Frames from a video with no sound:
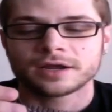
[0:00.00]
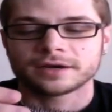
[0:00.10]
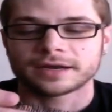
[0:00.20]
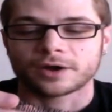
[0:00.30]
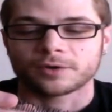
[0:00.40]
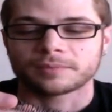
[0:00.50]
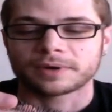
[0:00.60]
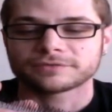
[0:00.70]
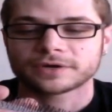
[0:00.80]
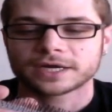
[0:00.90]
Now, my
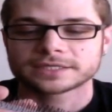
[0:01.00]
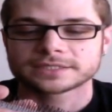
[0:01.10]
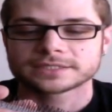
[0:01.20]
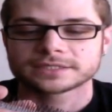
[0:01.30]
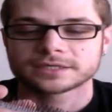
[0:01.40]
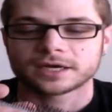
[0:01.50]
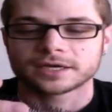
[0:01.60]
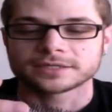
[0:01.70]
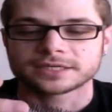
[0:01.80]
friends and